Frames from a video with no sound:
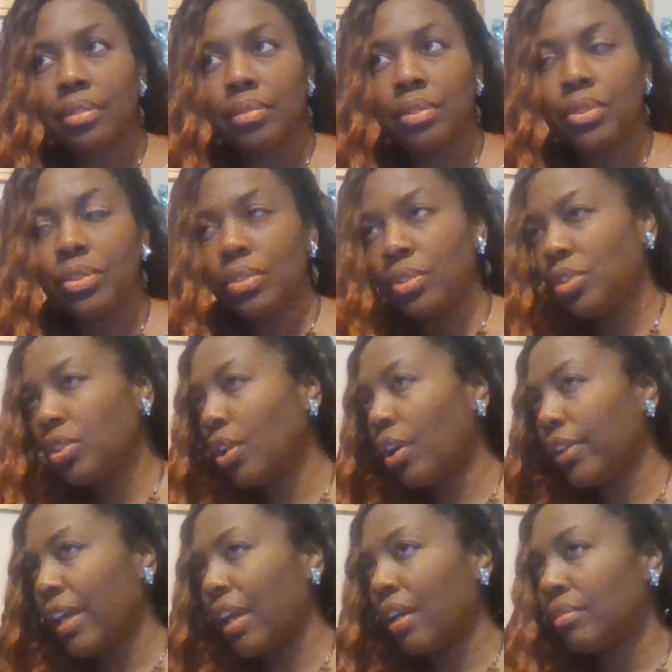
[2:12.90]
You
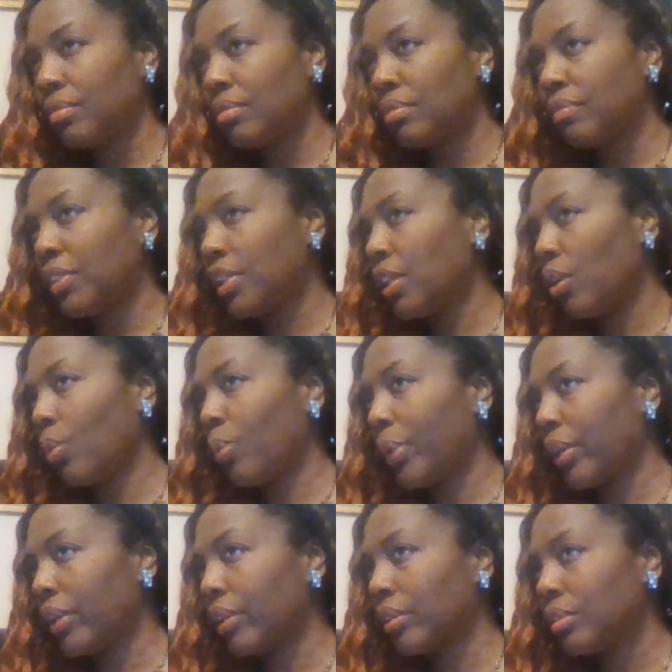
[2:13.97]
saw that video
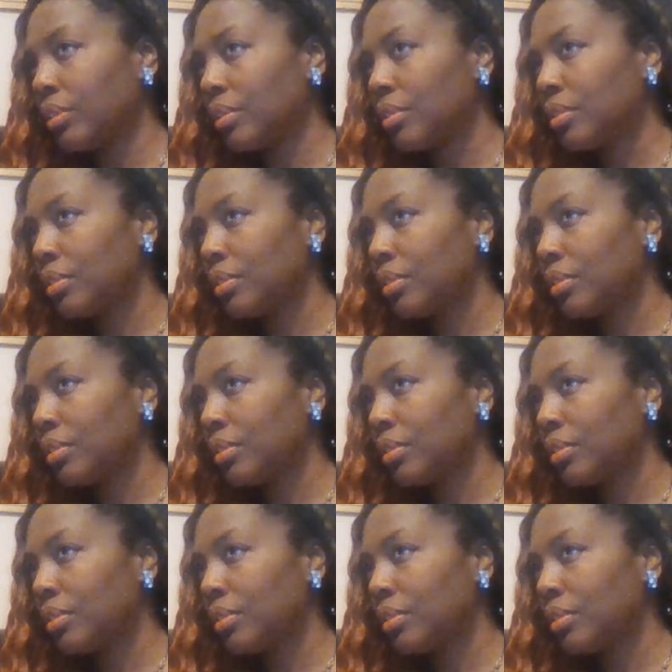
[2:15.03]
where